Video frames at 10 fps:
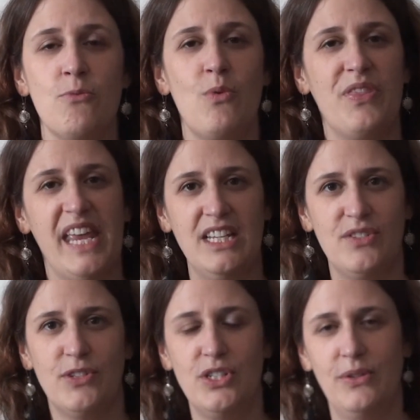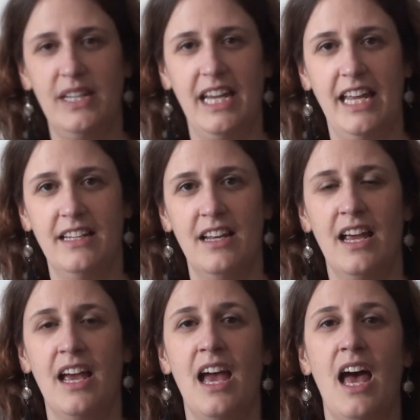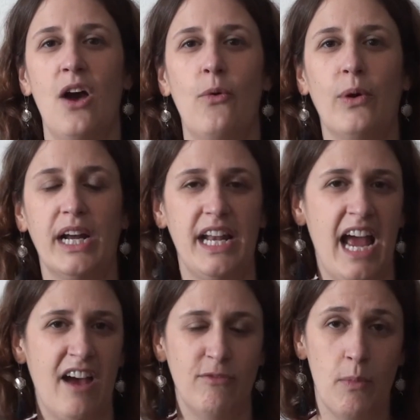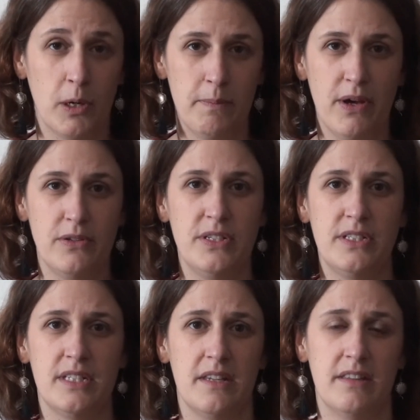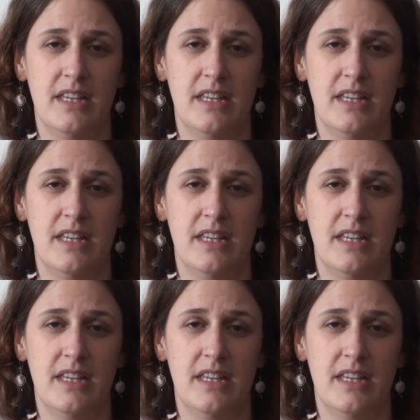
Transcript: Well, thanks for tuning in. We're going to have more posts